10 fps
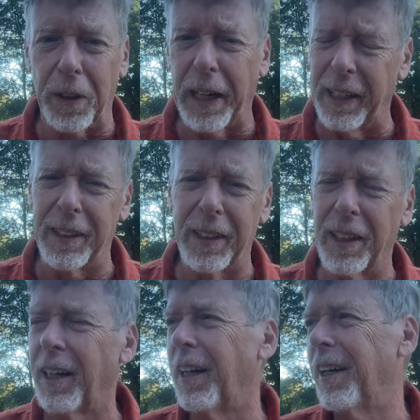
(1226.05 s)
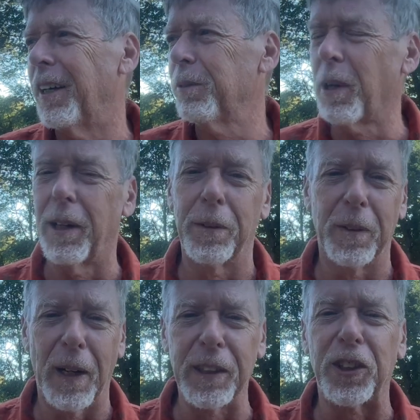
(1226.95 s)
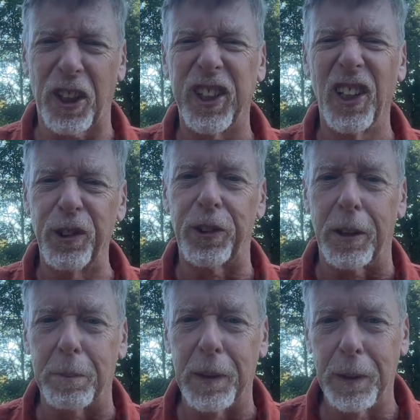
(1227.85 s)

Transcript: And, well, I just closed him.